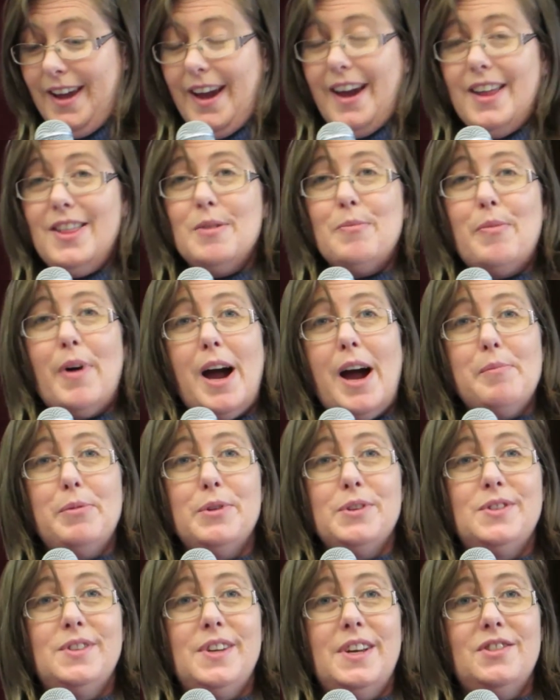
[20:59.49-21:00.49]
And the
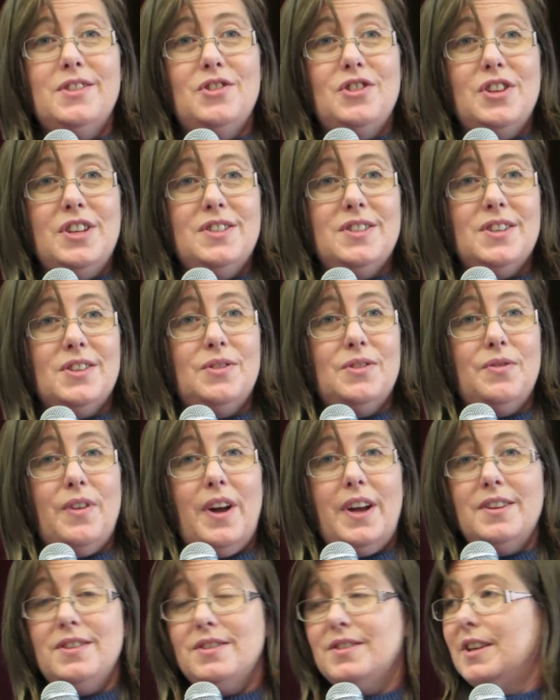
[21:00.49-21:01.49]
Bible says Jesus
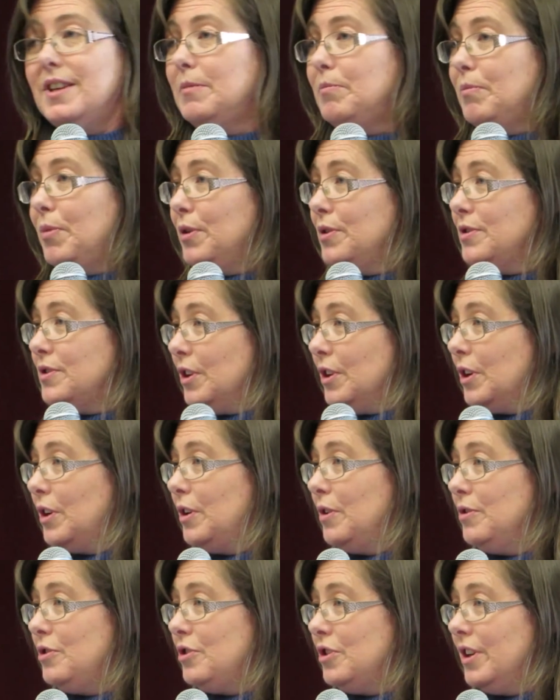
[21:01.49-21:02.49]
faced
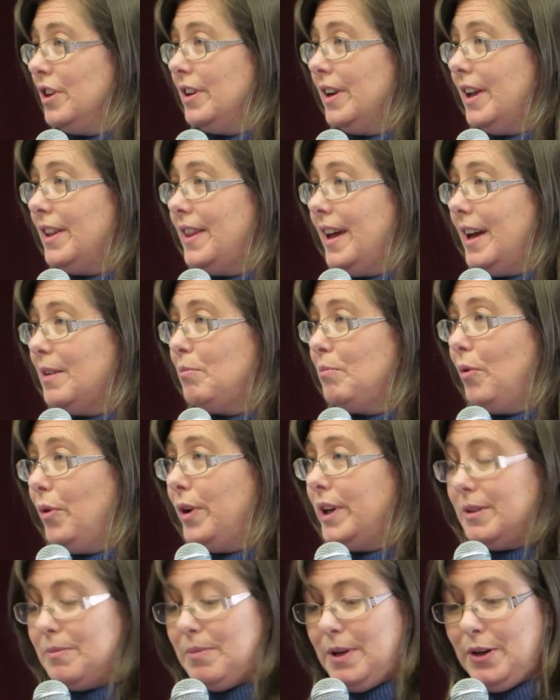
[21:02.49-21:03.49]
persecution at that
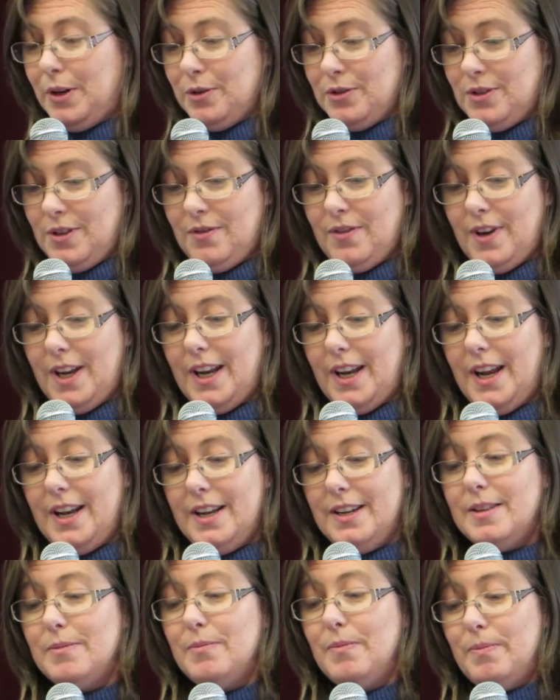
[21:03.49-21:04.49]
point because of it,
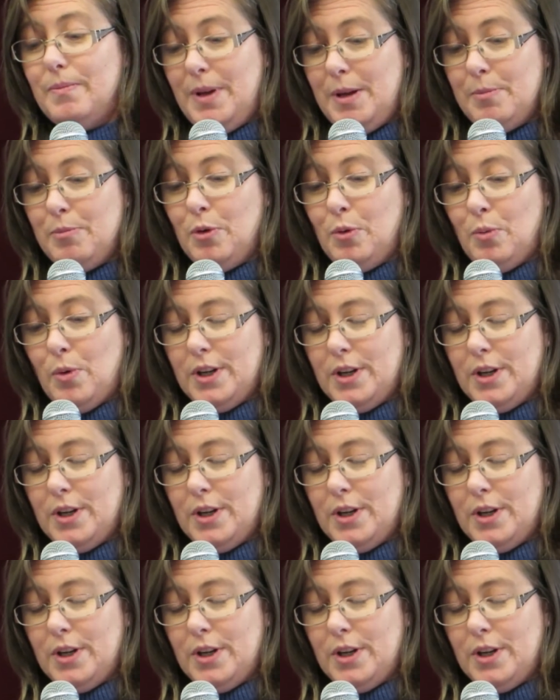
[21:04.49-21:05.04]
and people